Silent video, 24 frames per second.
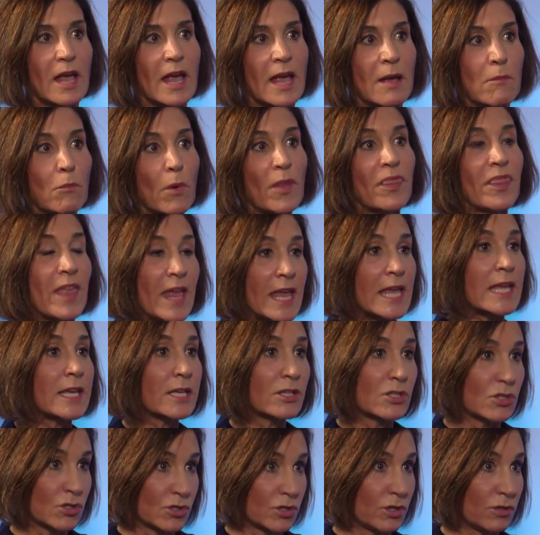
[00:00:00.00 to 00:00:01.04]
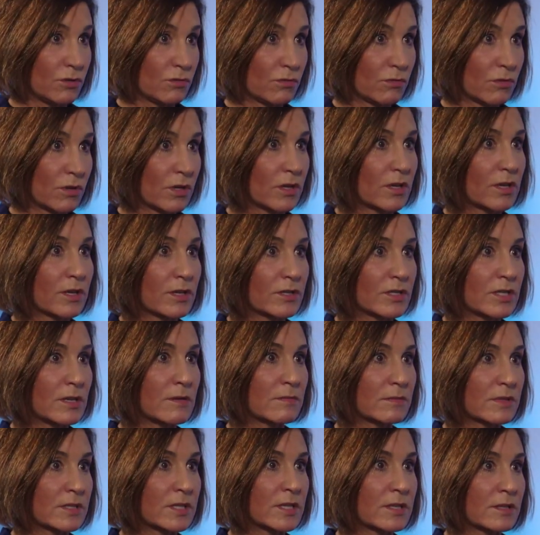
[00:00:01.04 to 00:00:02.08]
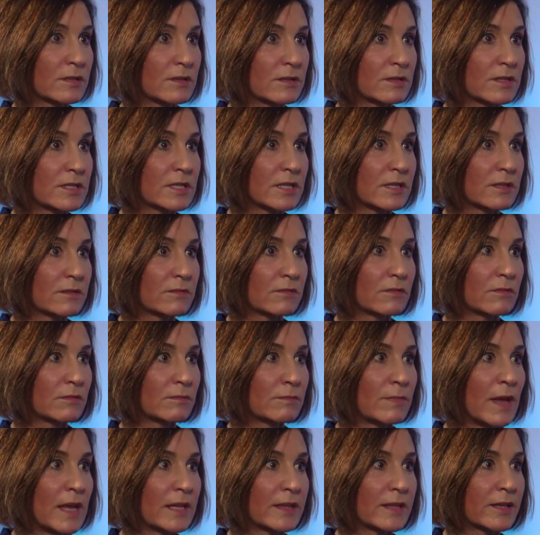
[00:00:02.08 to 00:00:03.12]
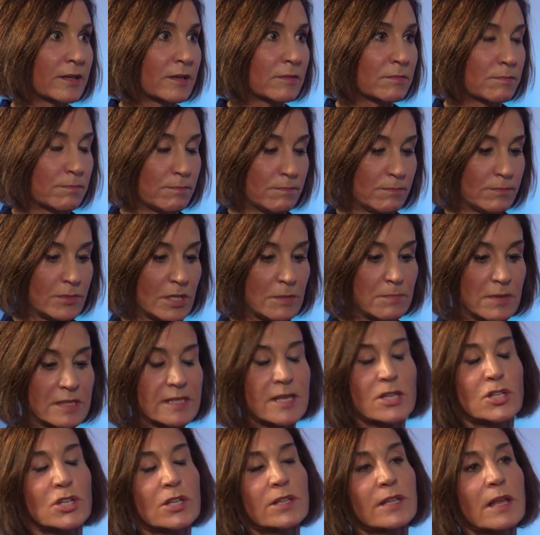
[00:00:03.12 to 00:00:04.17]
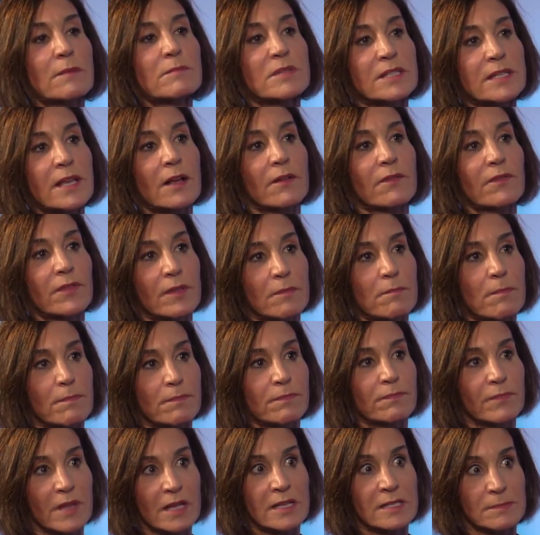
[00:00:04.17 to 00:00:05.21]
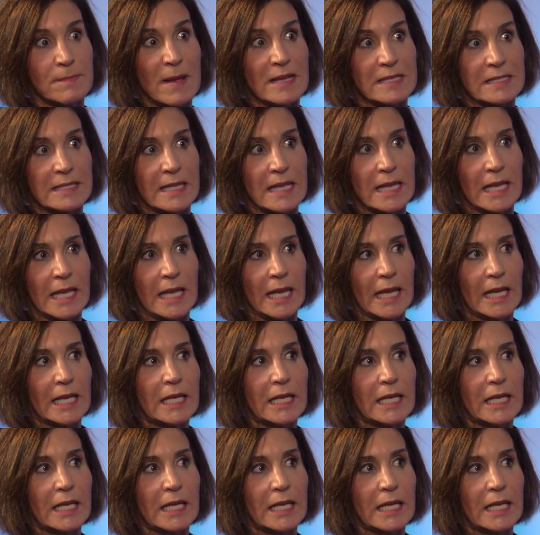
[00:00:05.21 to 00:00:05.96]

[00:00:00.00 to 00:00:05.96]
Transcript: and what they can do to make to position themselves as best they can.